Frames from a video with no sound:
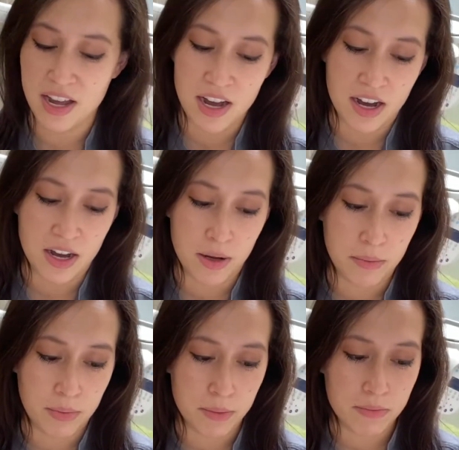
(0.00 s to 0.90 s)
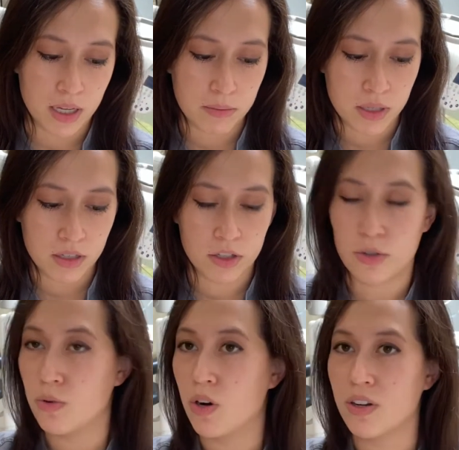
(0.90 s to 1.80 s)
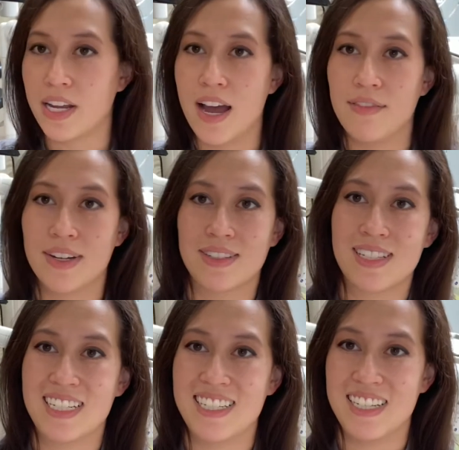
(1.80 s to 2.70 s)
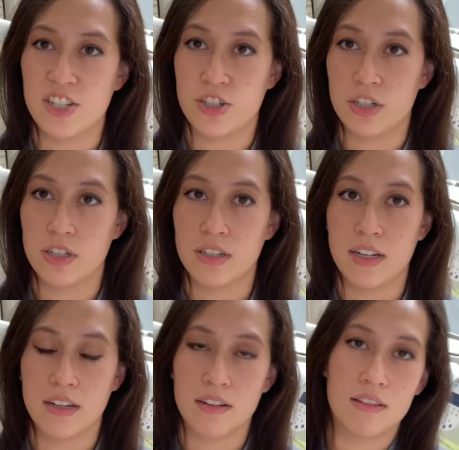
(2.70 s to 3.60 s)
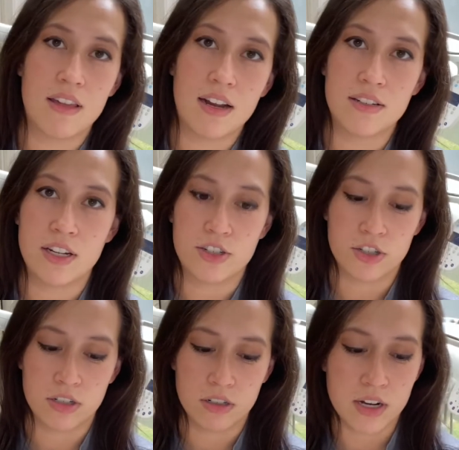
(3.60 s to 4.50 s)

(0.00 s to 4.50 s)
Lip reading: But maybe you already have an existing denture, and that denture